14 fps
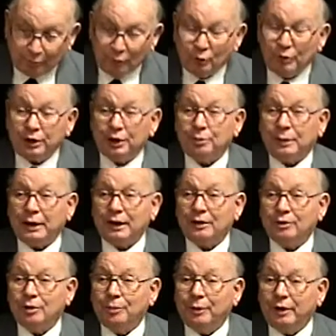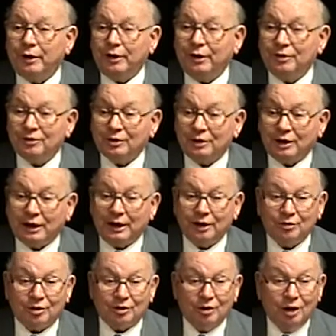We get back to the barracks, and the guy
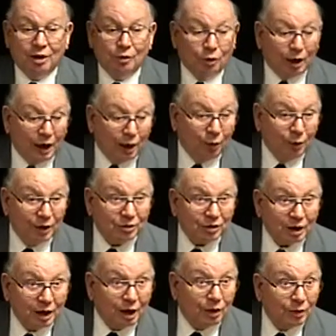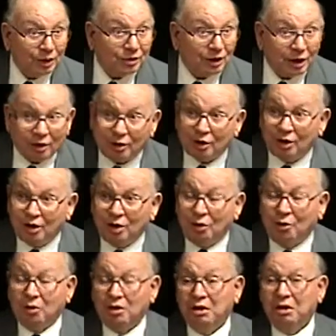said, "Well, how was it? How did it
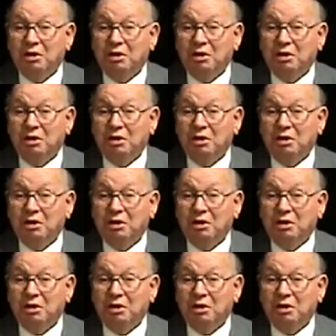go?"